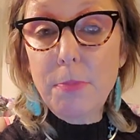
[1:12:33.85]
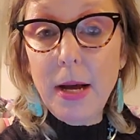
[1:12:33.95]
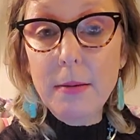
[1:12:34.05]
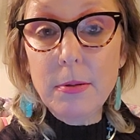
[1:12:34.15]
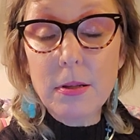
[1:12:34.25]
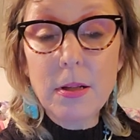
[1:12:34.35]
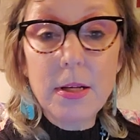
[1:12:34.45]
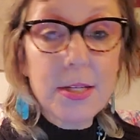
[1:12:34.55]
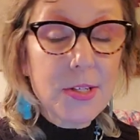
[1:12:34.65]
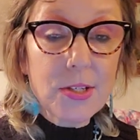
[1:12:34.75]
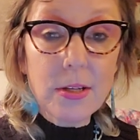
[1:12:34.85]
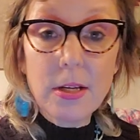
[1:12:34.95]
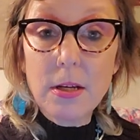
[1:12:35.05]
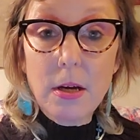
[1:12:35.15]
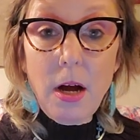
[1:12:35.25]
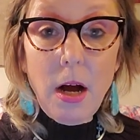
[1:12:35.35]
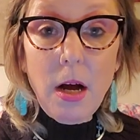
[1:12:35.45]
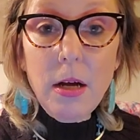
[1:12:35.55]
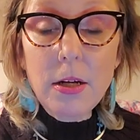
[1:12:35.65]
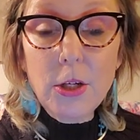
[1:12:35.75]
Bible,
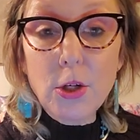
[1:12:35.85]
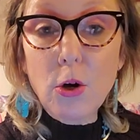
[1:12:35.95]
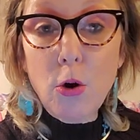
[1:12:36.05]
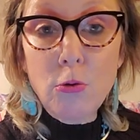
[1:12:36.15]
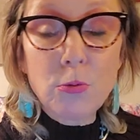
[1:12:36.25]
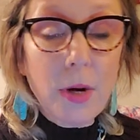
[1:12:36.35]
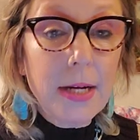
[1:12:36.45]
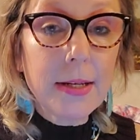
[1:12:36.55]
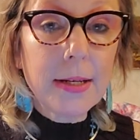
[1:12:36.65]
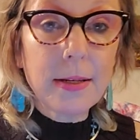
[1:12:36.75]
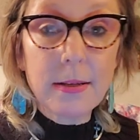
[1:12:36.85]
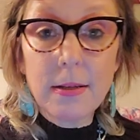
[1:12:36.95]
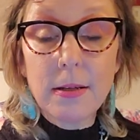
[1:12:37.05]
hug your own writing.